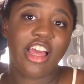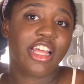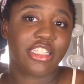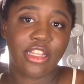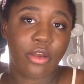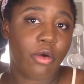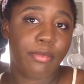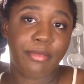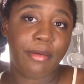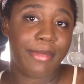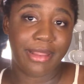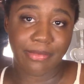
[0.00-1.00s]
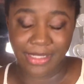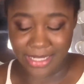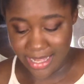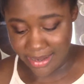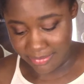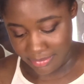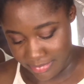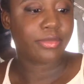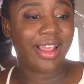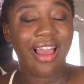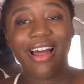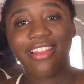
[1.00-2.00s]
it's not going on my lips again.
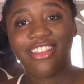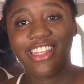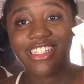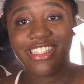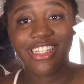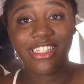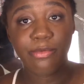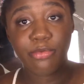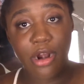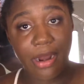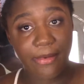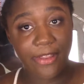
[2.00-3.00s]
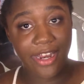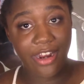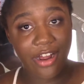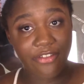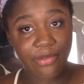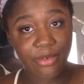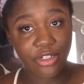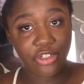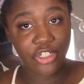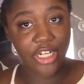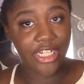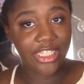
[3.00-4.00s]
This is a primer that I got from
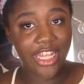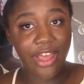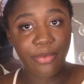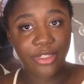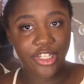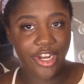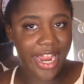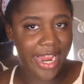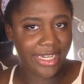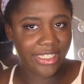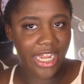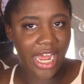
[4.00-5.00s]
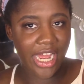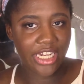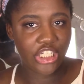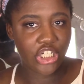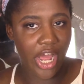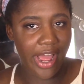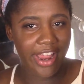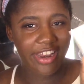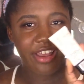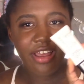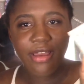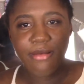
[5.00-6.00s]
Catrice. It was their
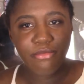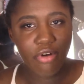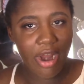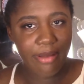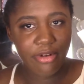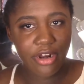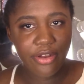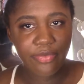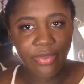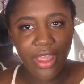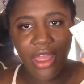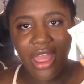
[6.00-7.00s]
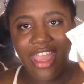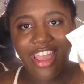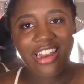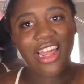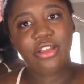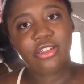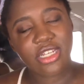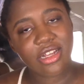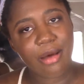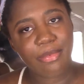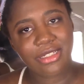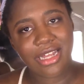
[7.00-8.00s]
anti-shine primer, and I used it a
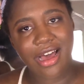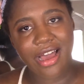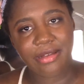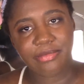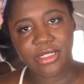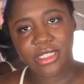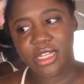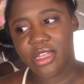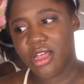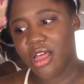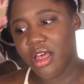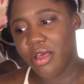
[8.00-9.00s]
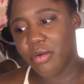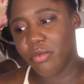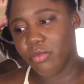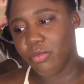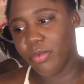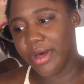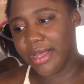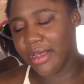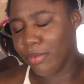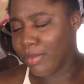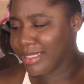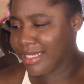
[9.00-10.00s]
couple times.
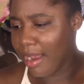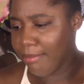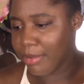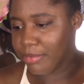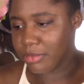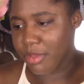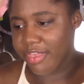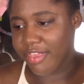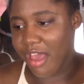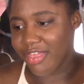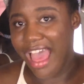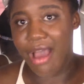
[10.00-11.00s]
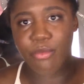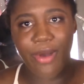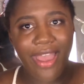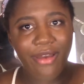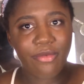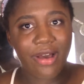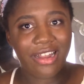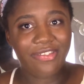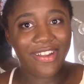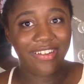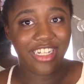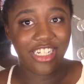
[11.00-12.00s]
One time it was with that Wet n Wild
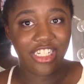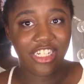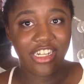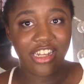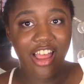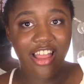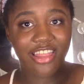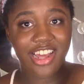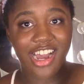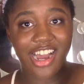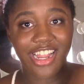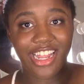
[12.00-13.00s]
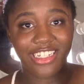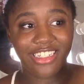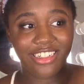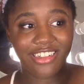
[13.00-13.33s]
foundation that I had